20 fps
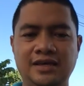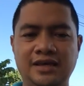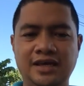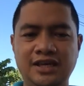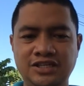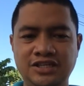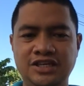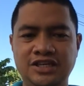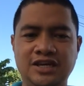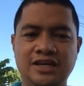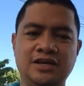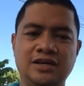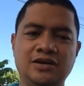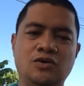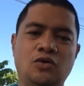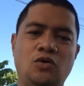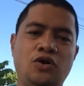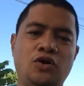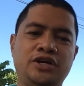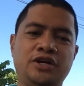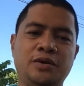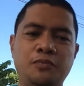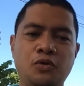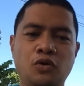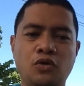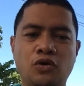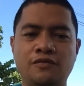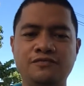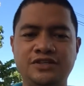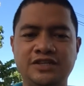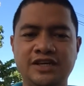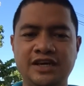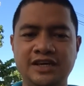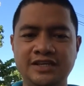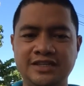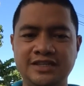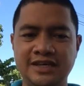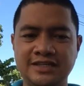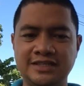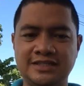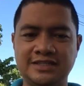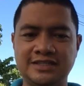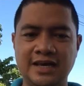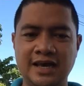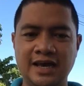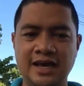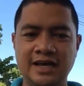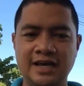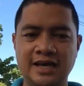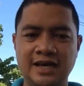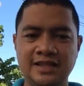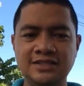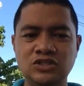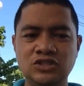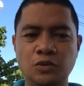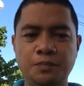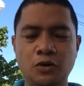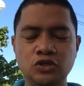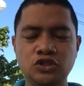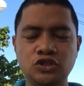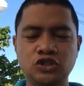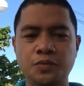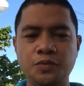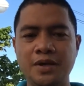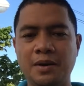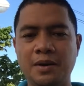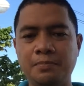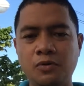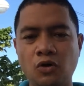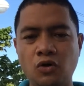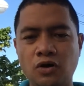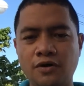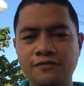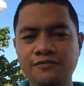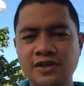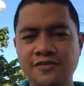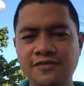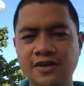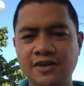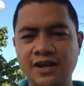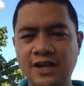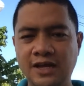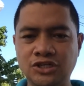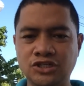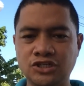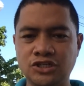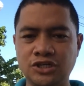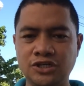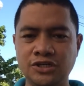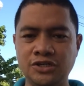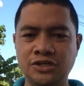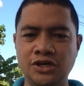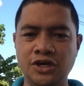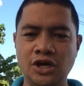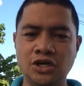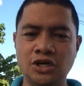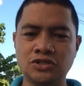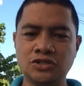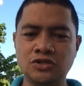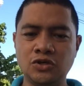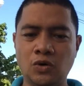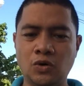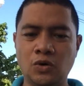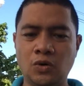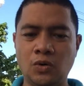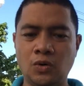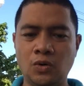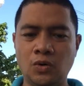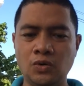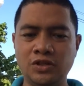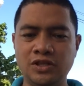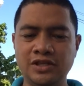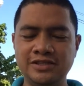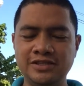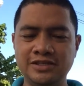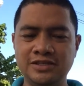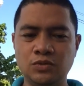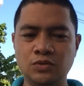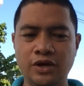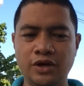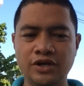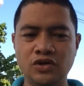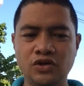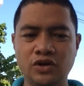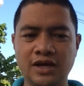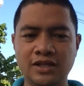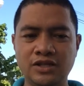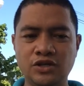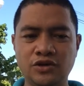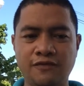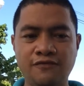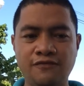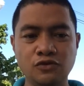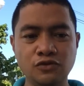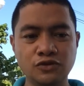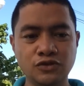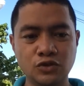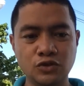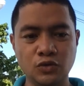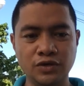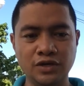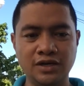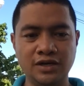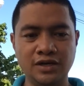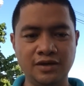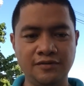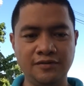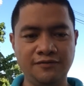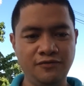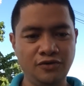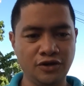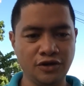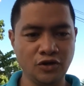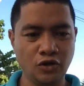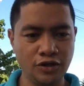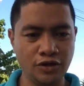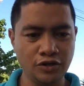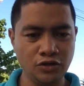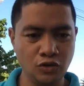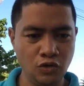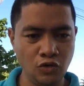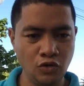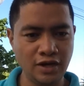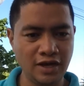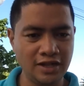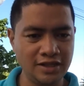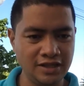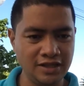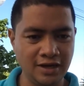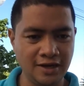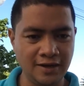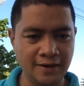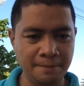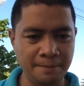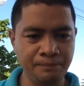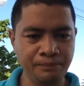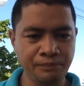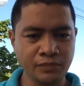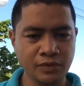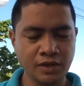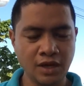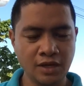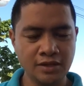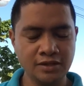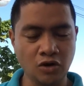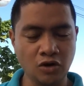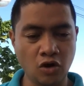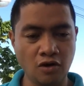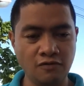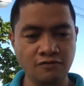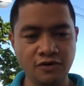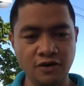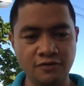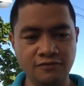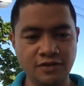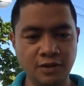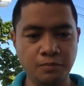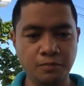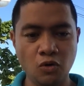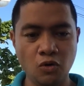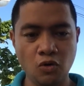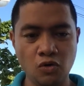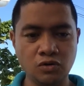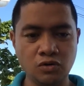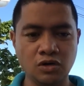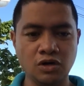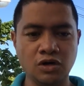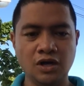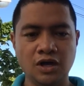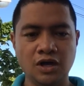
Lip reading: I Ching, or the Book of Changes. This is supposed to be a book of divination. So this is where you get your feng shui. If you're going to look at the cover of the book,